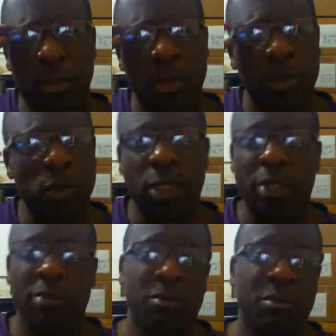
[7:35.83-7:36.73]
are using
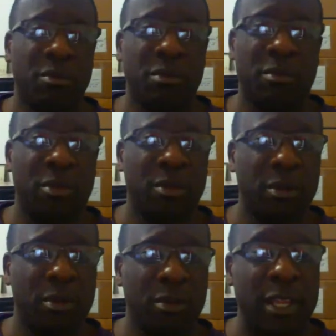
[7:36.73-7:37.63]

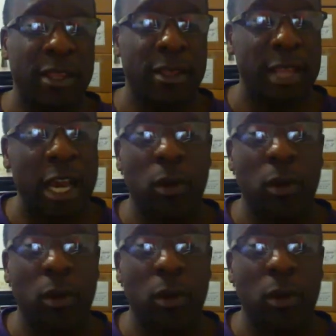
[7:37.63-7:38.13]
now